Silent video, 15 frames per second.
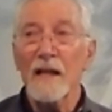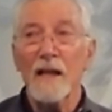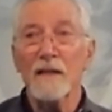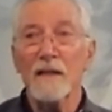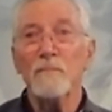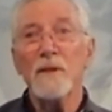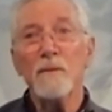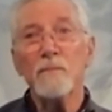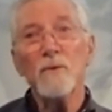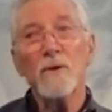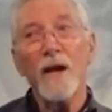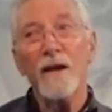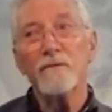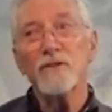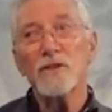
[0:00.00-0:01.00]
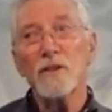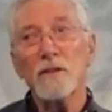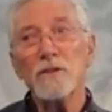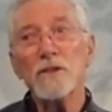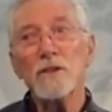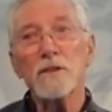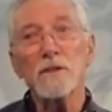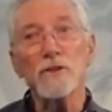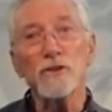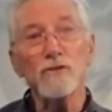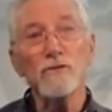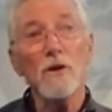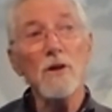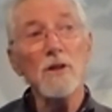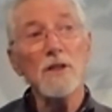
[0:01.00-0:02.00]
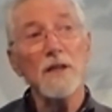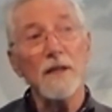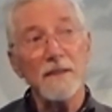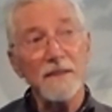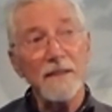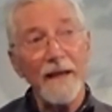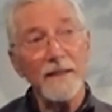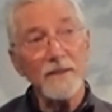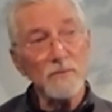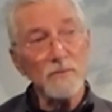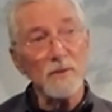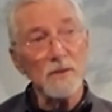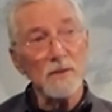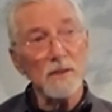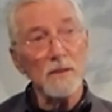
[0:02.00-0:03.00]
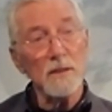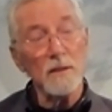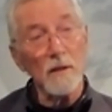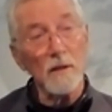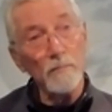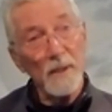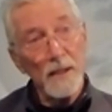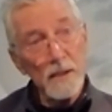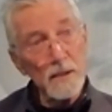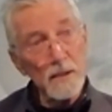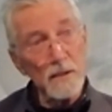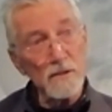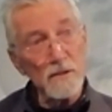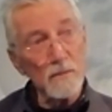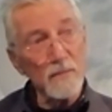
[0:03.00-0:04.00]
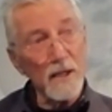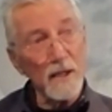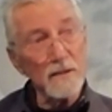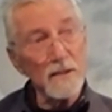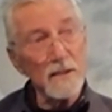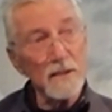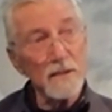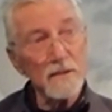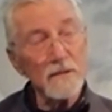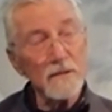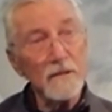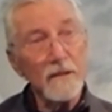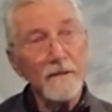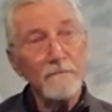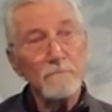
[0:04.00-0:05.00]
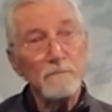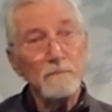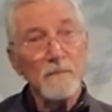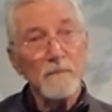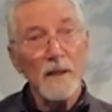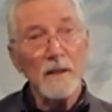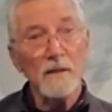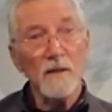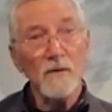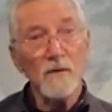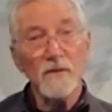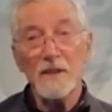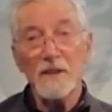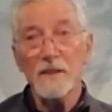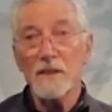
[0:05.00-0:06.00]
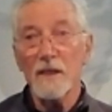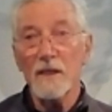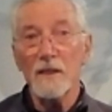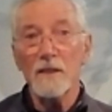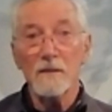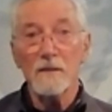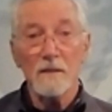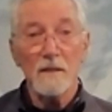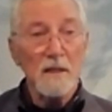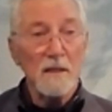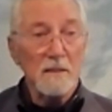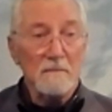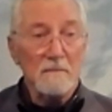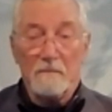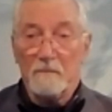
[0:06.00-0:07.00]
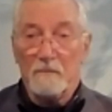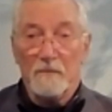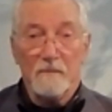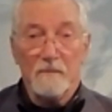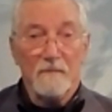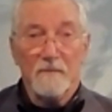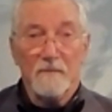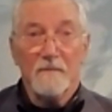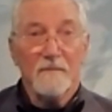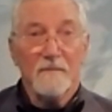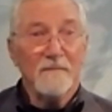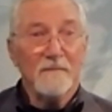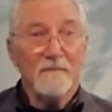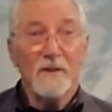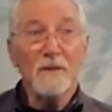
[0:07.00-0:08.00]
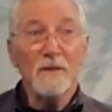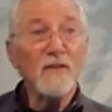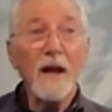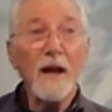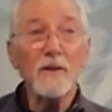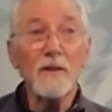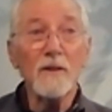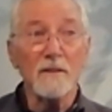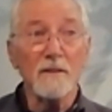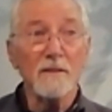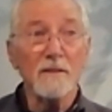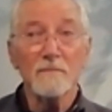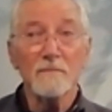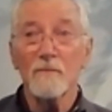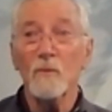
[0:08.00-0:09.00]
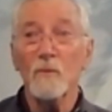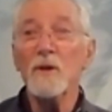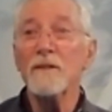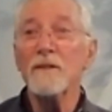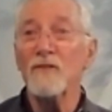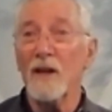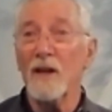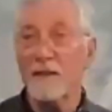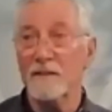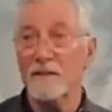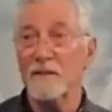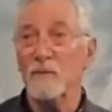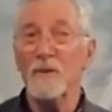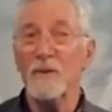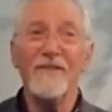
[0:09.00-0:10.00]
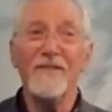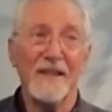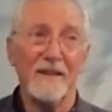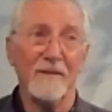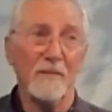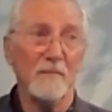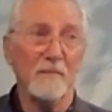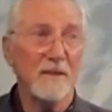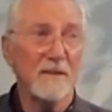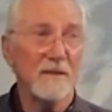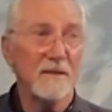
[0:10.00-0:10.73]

And people have such a strong attachment to their opinions about this, that they're violent. We're violent. We're them.